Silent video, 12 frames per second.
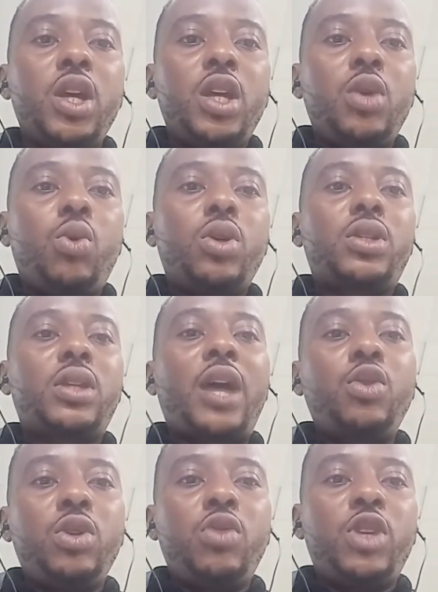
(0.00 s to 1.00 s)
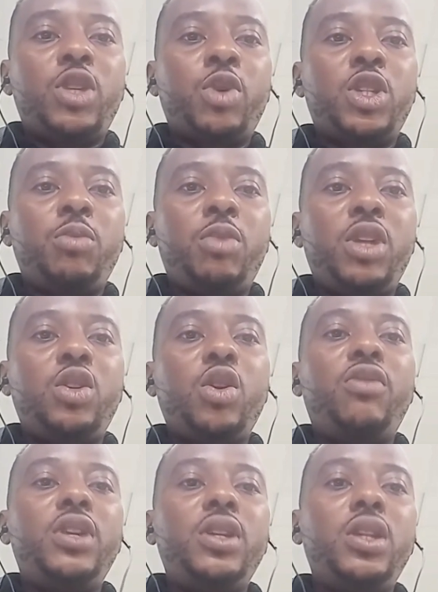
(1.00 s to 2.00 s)
he was saddled with the responsibility of
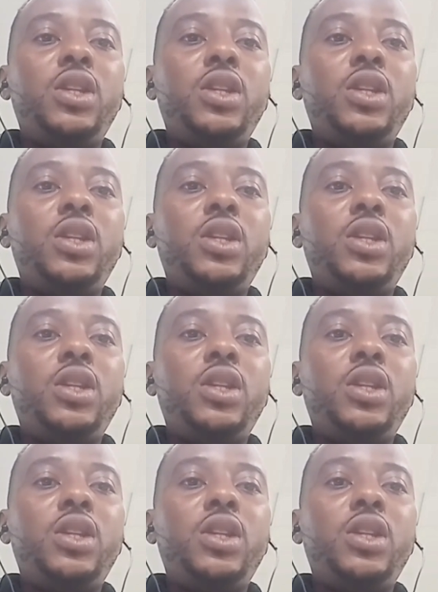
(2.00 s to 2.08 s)
leading